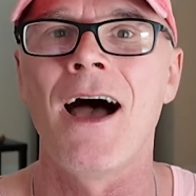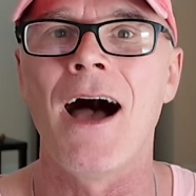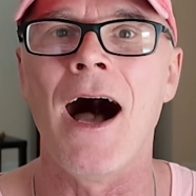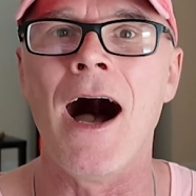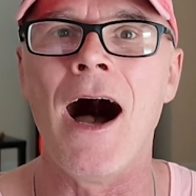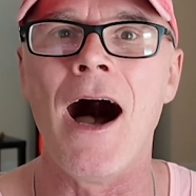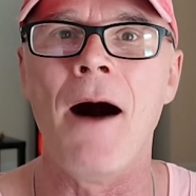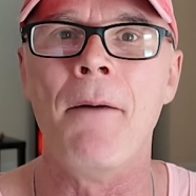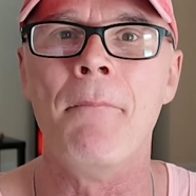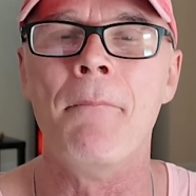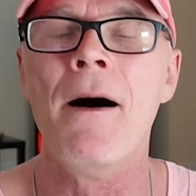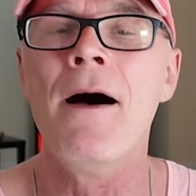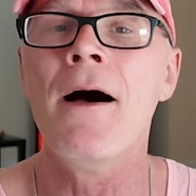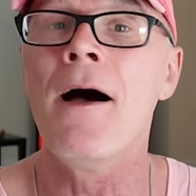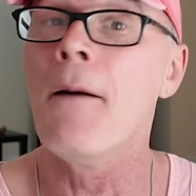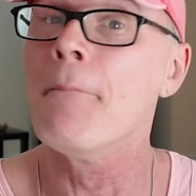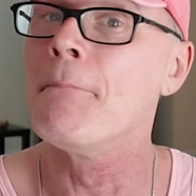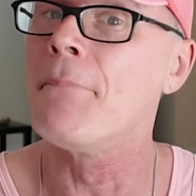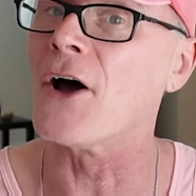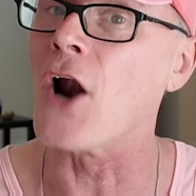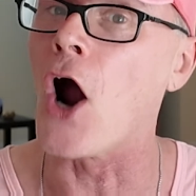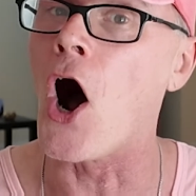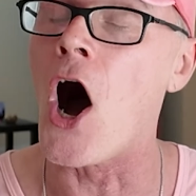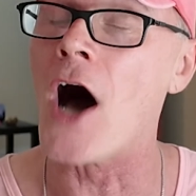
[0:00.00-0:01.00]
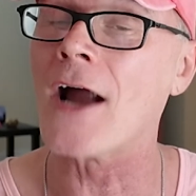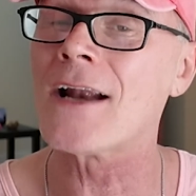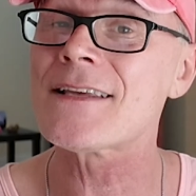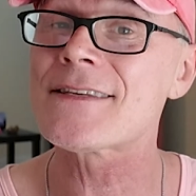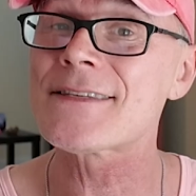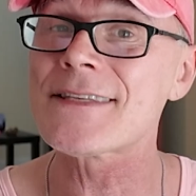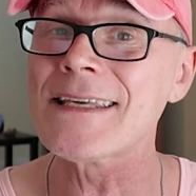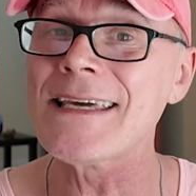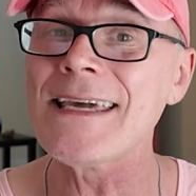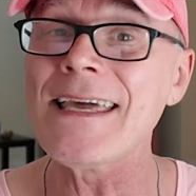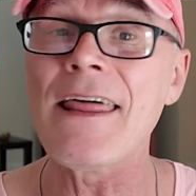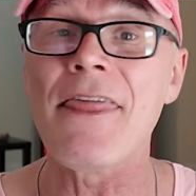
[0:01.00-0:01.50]
But
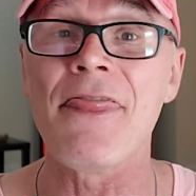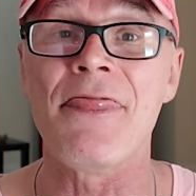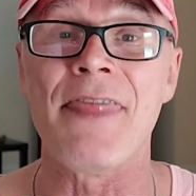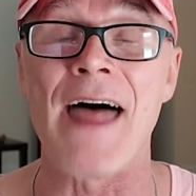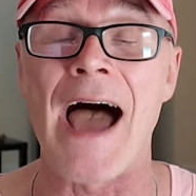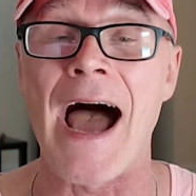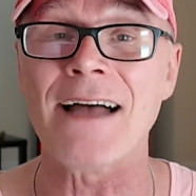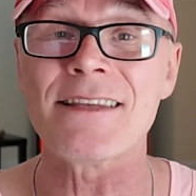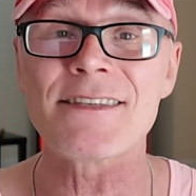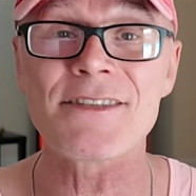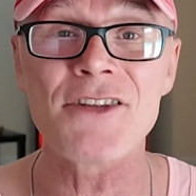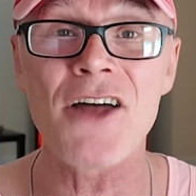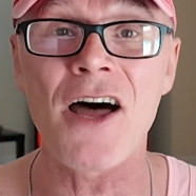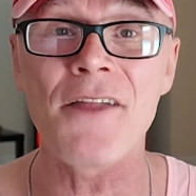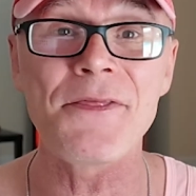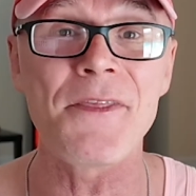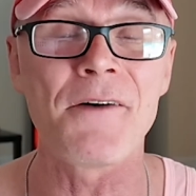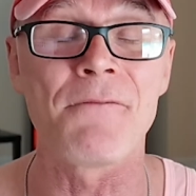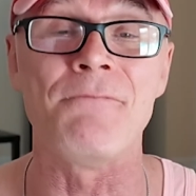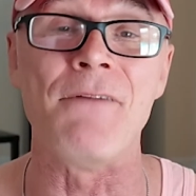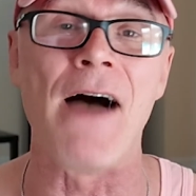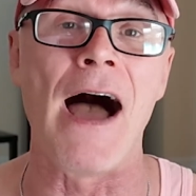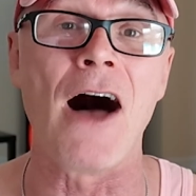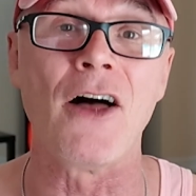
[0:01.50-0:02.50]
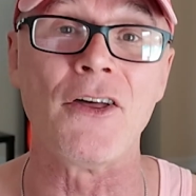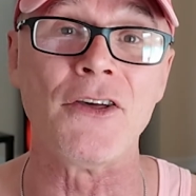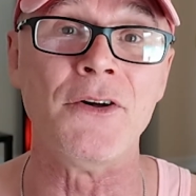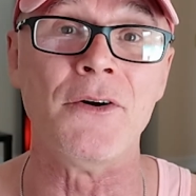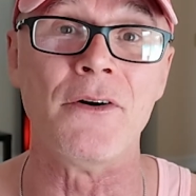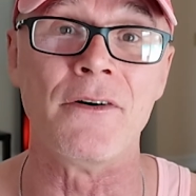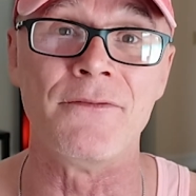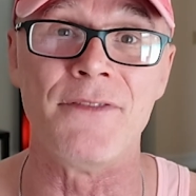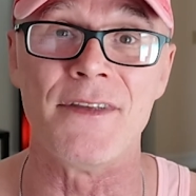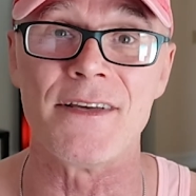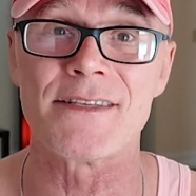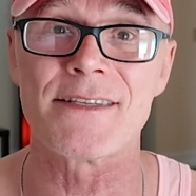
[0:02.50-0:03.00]
honestly, that's not the
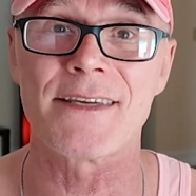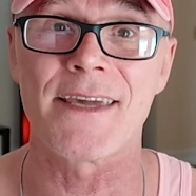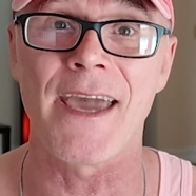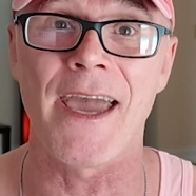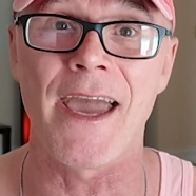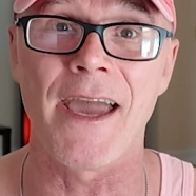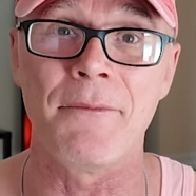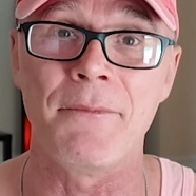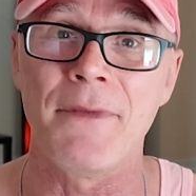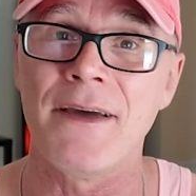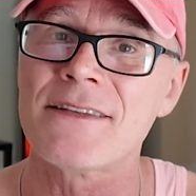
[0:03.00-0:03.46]
value of this game.